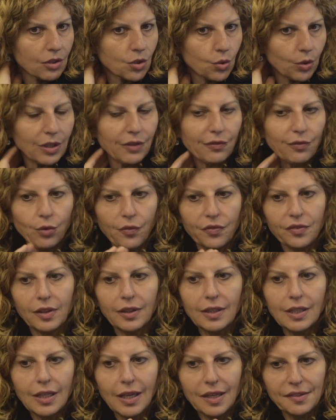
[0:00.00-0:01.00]
24th,
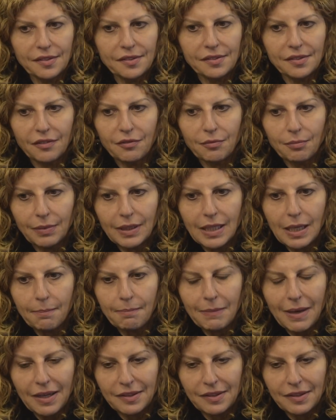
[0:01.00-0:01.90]
so he has a 7 p.m.